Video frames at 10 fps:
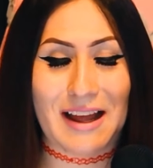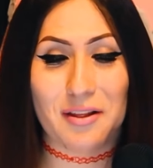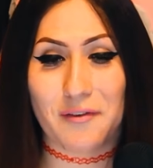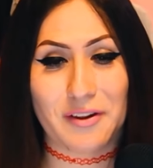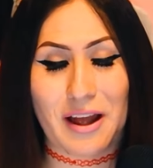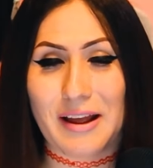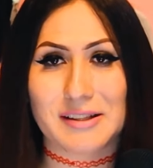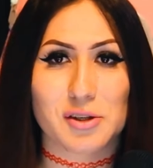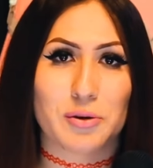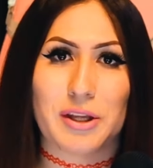I love the.
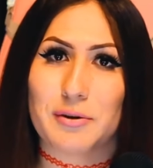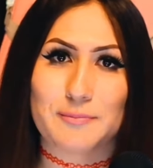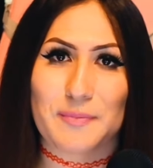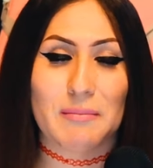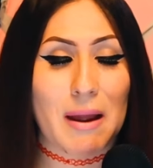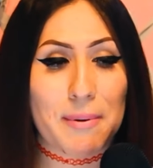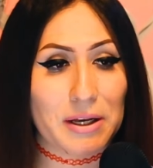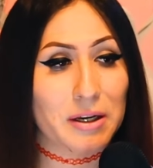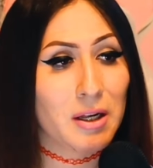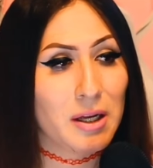It's so cute, in my
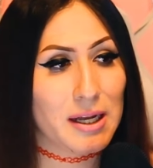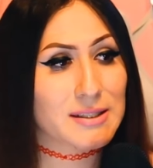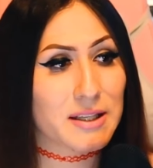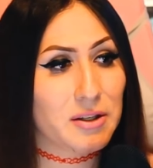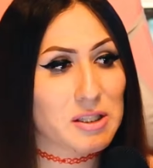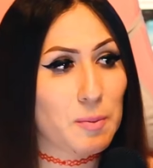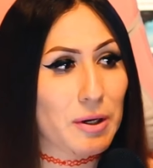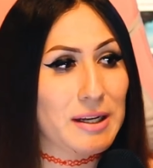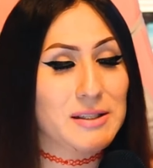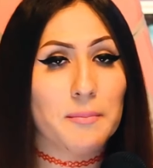opinion. It's the cutest
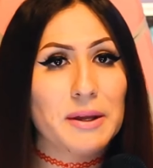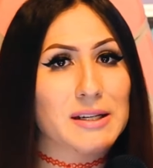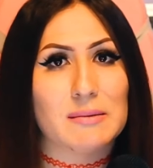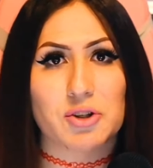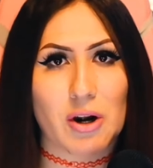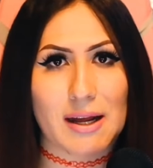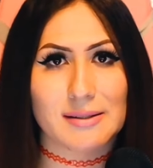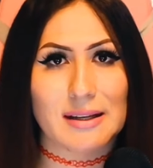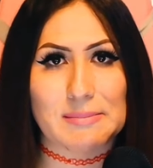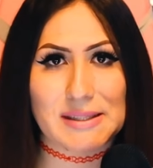book, and it's not because I'm
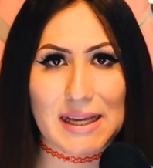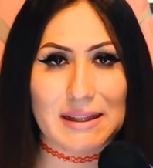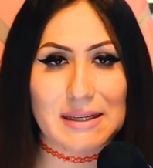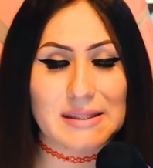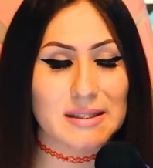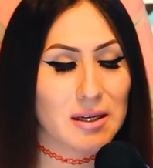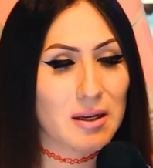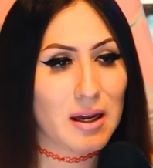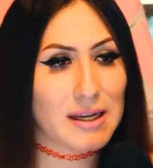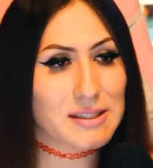trans that I'm saying this.
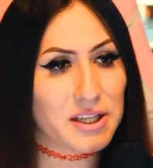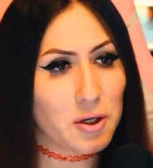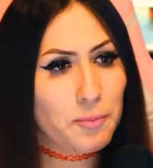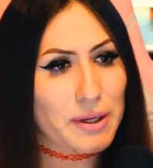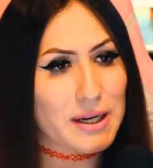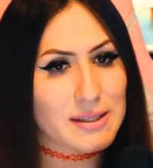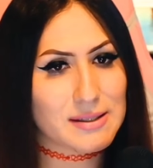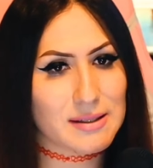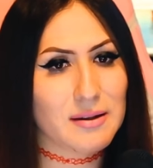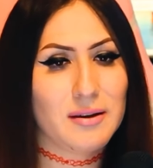It's cute
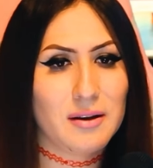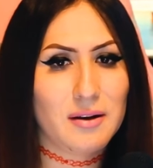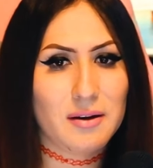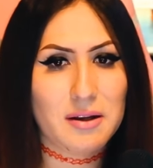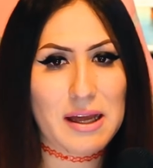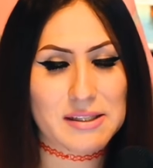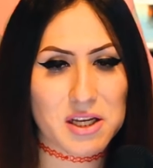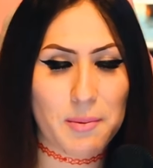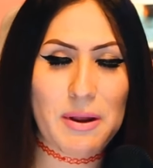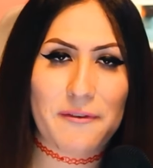because
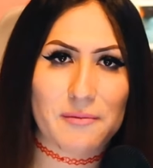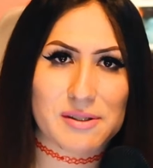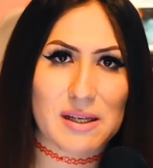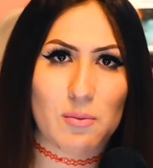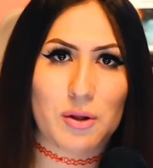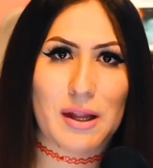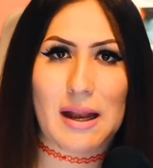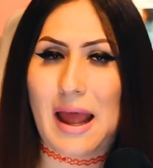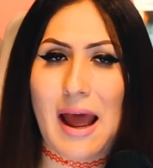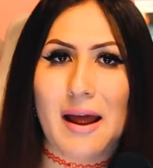it's coming from someone
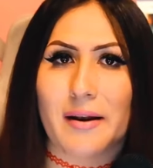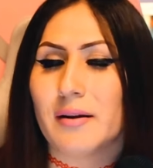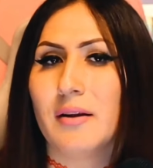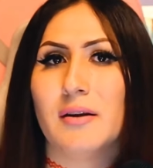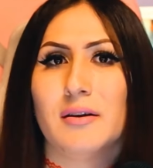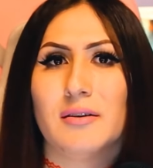that had